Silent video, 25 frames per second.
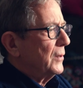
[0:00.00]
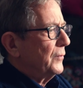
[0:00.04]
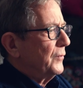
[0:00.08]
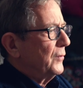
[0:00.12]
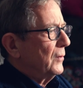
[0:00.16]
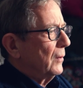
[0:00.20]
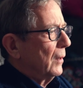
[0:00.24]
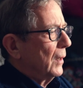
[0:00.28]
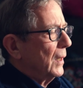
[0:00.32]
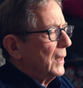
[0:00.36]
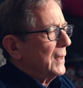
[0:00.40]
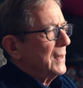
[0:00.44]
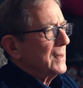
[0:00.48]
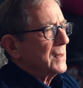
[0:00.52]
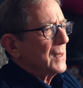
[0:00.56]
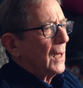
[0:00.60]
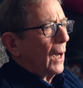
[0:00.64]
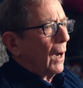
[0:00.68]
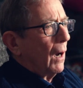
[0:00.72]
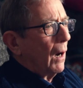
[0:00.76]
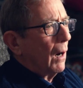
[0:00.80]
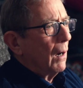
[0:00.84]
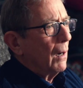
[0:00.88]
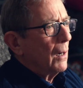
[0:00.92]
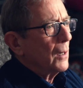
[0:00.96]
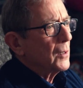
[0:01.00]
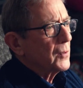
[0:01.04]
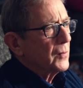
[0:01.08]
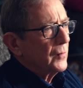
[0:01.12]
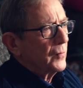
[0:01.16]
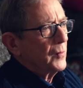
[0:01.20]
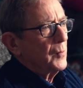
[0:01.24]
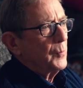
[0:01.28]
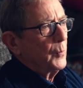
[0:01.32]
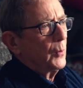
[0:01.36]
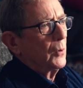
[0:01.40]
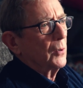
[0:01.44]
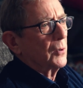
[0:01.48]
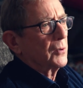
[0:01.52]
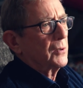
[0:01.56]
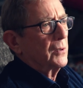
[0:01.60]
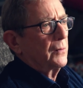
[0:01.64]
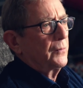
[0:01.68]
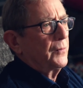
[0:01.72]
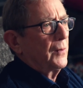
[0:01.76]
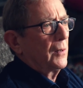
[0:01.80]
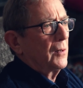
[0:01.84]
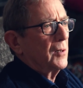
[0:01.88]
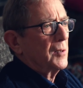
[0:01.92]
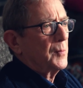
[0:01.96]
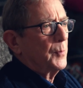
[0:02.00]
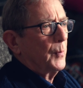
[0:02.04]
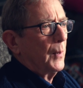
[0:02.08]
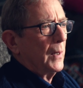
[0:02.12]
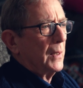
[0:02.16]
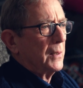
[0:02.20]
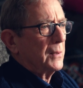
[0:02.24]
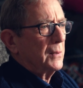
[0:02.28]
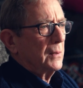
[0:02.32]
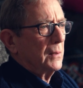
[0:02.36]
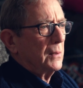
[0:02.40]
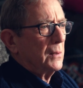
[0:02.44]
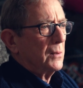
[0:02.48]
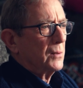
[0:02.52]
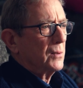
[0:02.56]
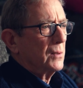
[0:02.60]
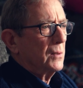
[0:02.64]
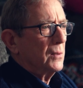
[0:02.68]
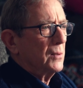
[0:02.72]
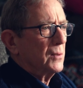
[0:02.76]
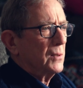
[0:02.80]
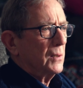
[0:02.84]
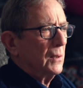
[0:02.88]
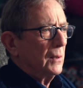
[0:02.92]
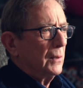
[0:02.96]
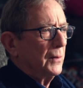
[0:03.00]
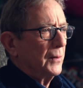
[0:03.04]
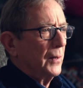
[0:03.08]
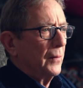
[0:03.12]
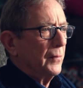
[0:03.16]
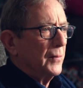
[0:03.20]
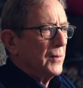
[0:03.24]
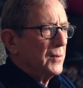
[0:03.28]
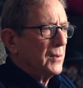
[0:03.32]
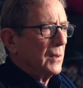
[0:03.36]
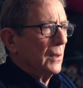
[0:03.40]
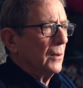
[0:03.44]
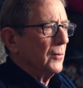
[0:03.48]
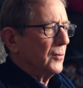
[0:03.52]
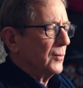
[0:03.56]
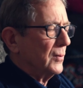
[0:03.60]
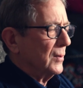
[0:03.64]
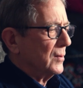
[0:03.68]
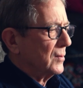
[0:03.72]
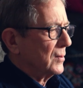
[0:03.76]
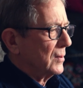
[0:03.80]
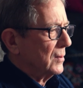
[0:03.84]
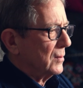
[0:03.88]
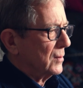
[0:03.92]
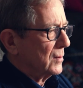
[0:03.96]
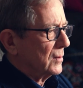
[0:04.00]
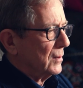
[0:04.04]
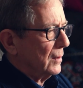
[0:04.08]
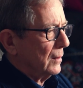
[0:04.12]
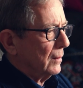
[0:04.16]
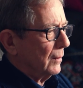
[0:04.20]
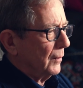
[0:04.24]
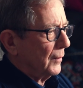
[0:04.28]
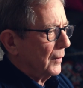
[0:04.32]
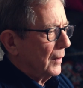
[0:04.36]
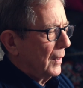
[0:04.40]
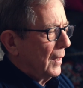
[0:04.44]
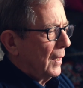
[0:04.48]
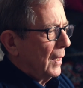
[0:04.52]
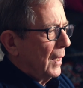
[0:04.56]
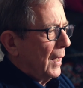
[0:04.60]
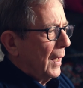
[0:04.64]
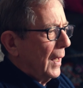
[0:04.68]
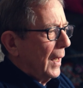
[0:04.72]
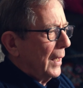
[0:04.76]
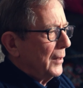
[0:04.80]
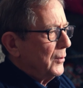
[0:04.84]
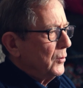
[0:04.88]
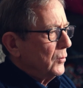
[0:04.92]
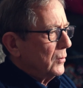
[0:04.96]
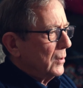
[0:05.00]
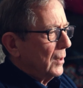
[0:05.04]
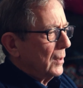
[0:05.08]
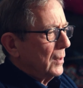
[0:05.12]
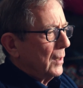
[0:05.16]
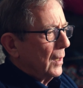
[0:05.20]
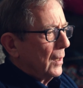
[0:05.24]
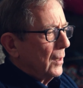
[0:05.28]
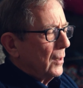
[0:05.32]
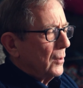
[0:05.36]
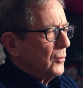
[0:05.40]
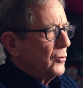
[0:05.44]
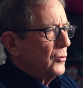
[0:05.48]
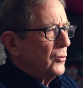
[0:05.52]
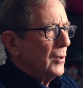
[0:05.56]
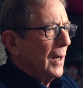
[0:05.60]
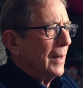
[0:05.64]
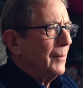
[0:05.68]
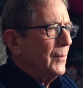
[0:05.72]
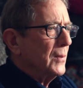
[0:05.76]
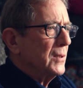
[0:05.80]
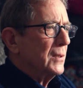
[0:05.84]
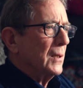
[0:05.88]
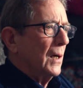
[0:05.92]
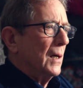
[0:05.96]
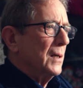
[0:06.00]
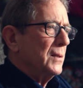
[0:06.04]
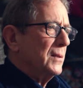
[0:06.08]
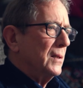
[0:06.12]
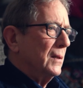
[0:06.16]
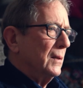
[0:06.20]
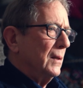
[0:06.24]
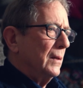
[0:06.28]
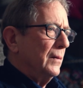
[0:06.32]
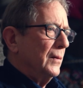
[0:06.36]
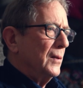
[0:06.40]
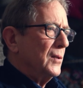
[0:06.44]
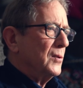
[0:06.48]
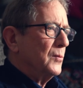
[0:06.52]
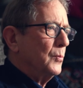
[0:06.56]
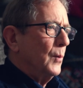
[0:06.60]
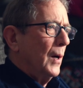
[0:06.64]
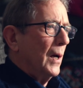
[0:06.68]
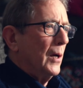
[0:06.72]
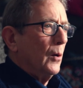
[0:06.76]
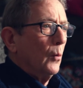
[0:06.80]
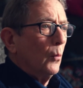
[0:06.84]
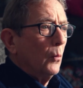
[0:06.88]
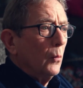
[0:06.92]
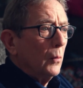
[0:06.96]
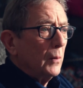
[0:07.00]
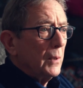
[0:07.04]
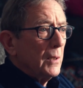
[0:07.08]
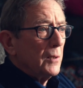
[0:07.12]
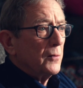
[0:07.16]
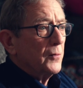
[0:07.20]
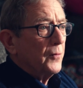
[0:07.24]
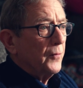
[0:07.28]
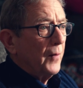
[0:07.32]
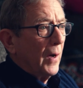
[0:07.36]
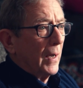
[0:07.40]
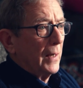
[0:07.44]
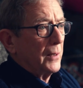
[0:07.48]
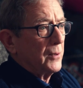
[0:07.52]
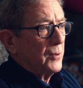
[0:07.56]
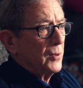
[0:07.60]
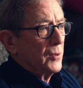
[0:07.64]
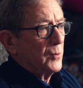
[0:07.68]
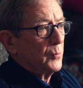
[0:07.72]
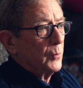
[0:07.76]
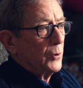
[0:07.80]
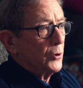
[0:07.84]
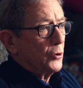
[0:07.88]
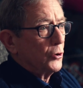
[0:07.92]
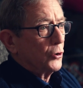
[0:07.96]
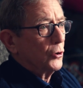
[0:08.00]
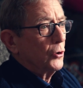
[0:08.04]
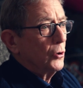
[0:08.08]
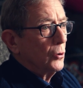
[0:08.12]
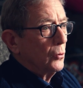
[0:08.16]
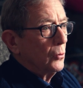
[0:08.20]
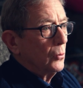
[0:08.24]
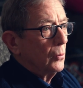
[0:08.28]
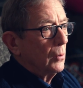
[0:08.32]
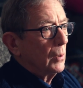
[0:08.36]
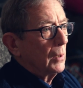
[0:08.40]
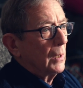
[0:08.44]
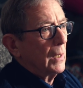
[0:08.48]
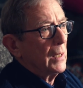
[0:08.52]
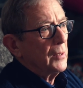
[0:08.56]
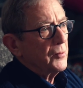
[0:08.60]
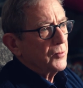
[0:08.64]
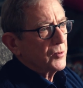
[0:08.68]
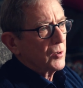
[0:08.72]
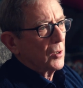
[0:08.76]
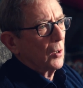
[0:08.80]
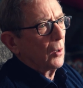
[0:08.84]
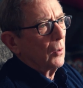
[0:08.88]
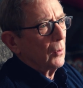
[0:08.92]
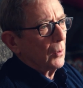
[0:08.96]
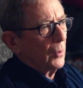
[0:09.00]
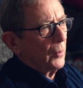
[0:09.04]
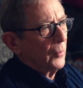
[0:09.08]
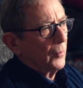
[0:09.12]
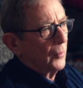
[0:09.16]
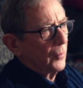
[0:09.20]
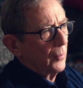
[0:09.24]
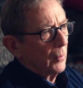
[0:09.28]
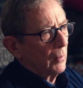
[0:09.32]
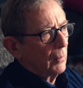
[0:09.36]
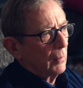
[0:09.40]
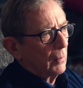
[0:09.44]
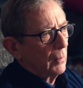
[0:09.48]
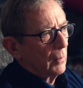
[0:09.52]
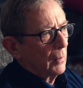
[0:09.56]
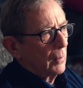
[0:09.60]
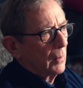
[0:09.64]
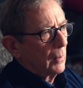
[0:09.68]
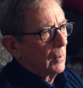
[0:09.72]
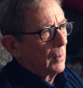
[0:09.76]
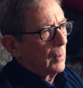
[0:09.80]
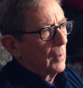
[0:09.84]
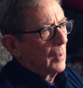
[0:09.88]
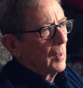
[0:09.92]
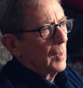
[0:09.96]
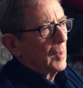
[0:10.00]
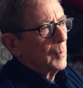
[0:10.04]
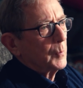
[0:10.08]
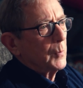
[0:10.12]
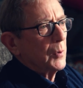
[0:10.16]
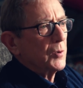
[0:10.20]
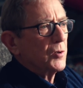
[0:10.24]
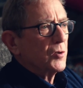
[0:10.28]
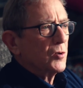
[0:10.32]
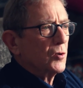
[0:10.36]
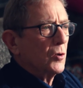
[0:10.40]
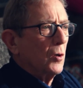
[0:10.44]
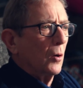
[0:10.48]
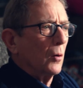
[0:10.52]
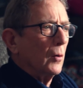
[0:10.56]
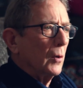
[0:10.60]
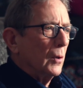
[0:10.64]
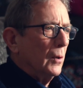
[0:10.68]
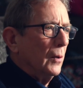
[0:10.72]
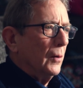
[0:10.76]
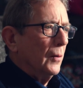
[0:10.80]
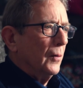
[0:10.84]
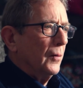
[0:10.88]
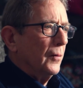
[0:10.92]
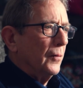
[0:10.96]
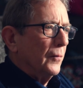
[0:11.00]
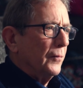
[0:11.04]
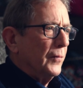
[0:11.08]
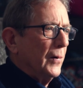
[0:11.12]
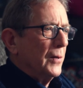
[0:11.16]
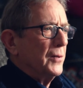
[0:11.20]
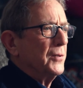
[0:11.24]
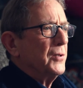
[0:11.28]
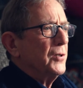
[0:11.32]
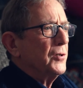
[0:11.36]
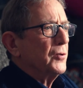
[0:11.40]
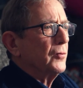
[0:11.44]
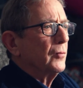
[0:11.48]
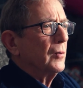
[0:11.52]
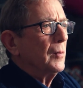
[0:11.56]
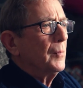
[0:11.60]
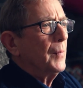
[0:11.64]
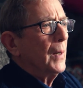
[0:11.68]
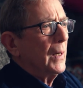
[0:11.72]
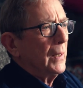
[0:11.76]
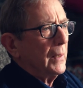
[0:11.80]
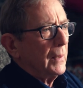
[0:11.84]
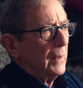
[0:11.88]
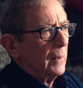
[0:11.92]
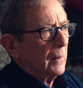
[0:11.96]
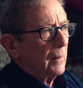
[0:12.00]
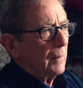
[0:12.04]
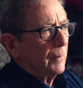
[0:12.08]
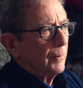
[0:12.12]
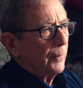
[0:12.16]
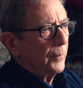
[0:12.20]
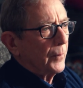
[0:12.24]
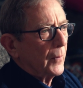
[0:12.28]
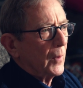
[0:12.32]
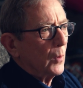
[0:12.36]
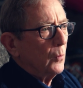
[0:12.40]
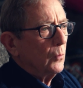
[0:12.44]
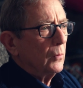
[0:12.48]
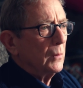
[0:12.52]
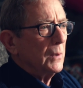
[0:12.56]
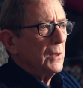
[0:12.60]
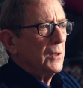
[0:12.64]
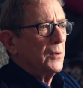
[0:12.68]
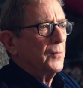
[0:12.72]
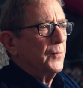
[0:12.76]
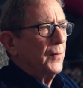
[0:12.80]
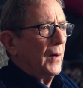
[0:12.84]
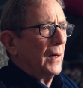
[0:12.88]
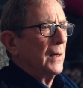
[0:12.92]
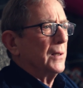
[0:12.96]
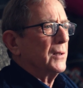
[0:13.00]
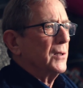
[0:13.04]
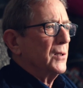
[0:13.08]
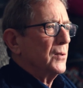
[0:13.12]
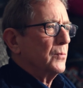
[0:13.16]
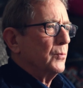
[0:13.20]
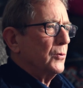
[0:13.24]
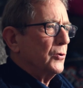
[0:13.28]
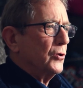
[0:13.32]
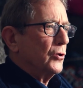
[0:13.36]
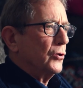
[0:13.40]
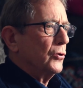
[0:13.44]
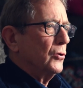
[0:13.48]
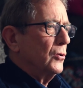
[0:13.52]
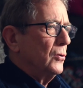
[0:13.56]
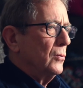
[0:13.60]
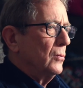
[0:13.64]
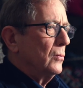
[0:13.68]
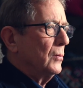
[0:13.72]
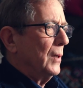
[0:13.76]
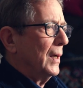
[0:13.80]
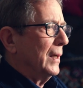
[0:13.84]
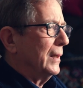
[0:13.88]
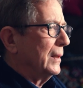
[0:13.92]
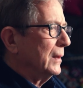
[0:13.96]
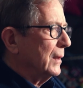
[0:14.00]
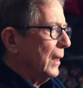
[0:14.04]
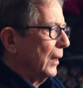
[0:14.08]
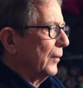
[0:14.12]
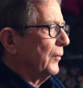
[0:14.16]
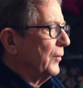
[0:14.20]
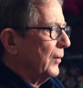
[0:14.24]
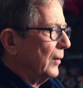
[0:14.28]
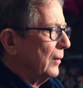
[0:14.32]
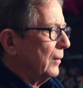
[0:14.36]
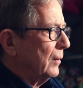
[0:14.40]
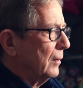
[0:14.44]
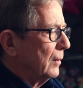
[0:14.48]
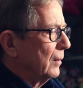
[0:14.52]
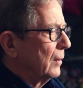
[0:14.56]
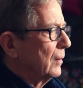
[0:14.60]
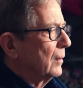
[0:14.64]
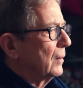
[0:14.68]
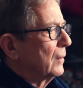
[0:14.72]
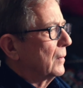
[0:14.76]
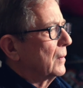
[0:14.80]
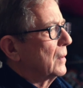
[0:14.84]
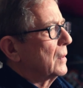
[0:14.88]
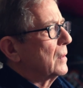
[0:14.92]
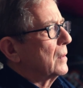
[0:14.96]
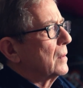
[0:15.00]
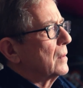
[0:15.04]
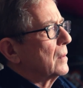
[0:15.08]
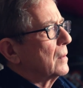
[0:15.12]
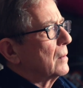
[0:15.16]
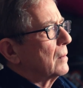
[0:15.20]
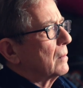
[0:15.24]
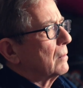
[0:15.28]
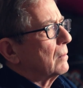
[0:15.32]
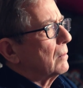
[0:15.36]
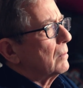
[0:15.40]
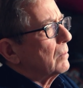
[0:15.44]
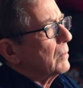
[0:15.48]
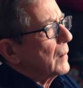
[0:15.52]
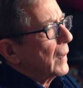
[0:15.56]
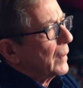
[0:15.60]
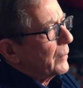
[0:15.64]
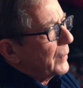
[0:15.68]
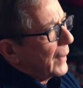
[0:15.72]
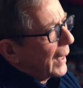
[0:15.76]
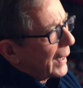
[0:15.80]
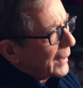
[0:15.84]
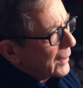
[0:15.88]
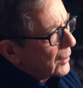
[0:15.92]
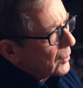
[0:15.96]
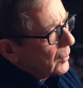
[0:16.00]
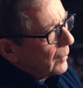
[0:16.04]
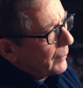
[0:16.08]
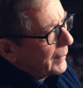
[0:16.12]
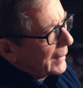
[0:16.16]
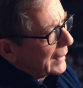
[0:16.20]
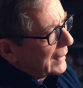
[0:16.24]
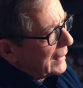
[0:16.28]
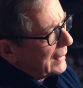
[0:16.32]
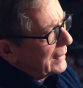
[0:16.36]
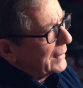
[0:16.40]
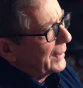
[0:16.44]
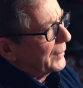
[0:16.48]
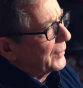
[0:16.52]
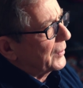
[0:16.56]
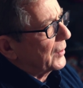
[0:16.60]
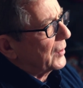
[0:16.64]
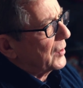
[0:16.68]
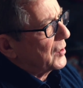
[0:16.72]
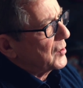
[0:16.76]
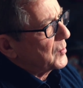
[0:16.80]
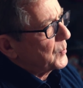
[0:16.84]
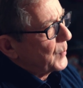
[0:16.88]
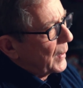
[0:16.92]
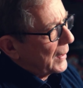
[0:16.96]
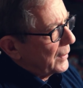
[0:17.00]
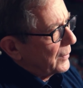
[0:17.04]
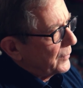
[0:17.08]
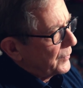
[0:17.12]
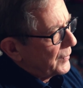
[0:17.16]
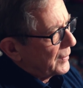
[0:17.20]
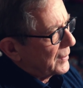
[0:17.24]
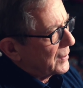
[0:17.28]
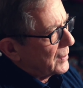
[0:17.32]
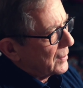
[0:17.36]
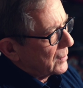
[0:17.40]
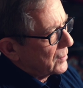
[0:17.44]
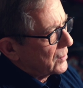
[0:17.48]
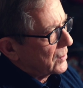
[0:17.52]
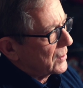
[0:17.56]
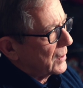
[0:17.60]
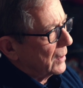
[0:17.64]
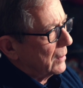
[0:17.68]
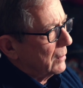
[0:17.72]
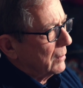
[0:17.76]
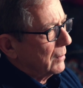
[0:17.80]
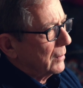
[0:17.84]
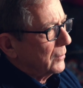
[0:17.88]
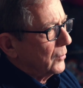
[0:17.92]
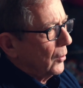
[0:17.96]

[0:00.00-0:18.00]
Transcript: if you like, is the heart of the book so far as Brexit is concerned and this country is concerned. And you could dramatise it in this way all these factors were true in Scotland, but Scotland voted to remain. All these factors were true in London. Economically, London has benefited, so